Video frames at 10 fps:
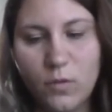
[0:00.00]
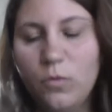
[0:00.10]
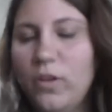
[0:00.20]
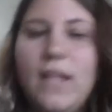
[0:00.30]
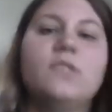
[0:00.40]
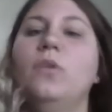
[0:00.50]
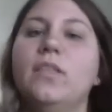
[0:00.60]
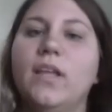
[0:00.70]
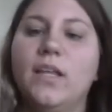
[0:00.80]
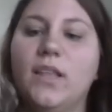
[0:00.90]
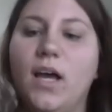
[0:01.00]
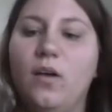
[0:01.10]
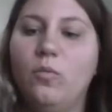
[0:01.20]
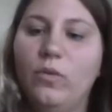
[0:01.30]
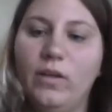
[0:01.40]
Well, that's one thing
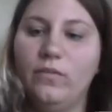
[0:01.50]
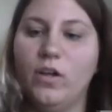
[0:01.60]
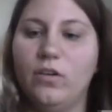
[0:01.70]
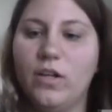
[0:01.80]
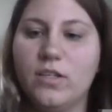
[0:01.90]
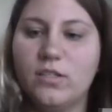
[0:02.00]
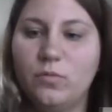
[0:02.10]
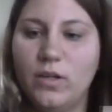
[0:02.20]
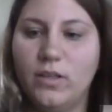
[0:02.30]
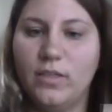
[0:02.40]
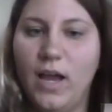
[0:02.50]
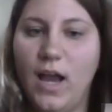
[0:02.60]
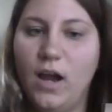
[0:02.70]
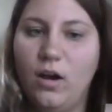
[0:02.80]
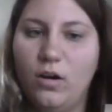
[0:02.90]
that we've noticed with
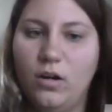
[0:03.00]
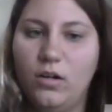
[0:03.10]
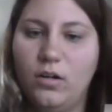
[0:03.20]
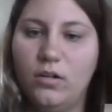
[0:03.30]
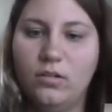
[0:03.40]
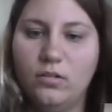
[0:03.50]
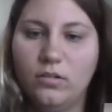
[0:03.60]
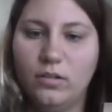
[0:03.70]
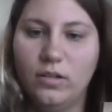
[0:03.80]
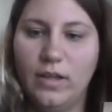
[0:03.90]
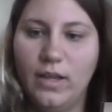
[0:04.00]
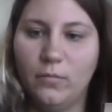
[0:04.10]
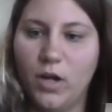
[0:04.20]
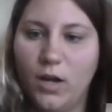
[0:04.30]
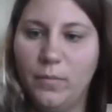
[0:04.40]
our
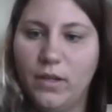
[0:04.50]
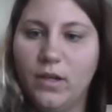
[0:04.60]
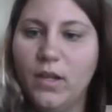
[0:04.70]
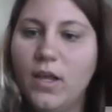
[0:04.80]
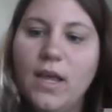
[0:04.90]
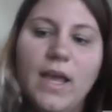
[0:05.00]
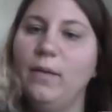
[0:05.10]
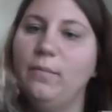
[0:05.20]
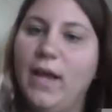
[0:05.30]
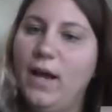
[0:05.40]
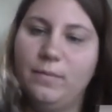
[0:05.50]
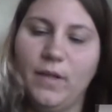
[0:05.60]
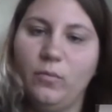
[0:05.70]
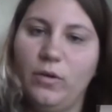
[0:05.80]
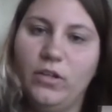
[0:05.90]
MCOP and MCAP
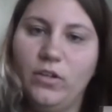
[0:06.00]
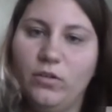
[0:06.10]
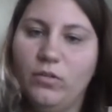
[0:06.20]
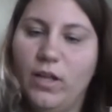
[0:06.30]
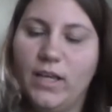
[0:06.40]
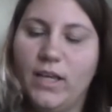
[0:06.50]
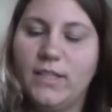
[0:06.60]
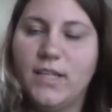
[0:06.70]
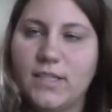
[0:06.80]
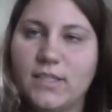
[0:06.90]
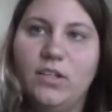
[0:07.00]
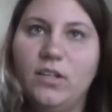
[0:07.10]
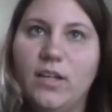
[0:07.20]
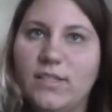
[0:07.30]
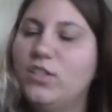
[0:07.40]
that we do. Like, it doesn't
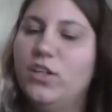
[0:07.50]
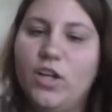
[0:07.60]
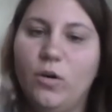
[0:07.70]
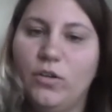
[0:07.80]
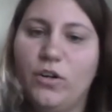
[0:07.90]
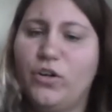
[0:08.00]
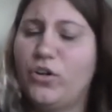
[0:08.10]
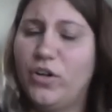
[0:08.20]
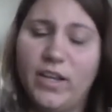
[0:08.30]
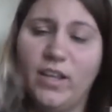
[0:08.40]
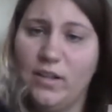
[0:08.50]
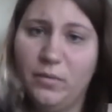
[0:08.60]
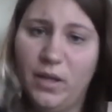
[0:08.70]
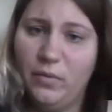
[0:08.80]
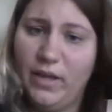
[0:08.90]
necessarily go with our curriculum
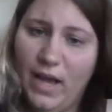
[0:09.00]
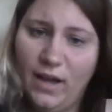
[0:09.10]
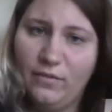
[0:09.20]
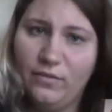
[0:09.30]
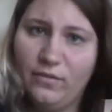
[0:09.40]
that we have.